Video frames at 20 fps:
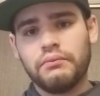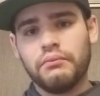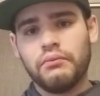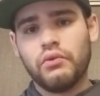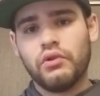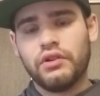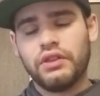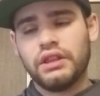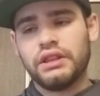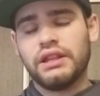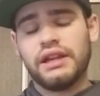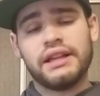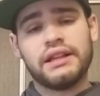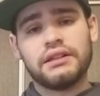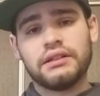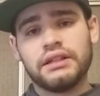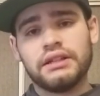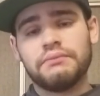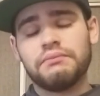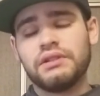more than
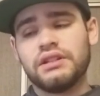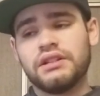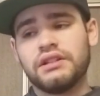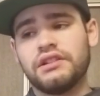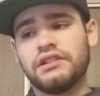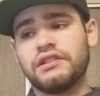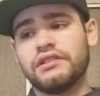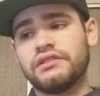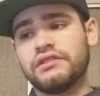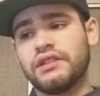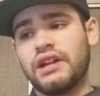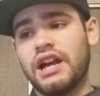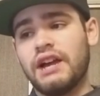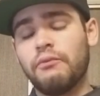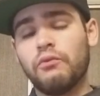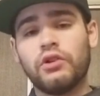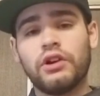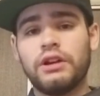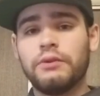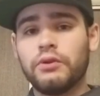likely, because I'm
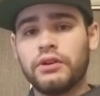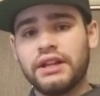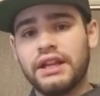worried about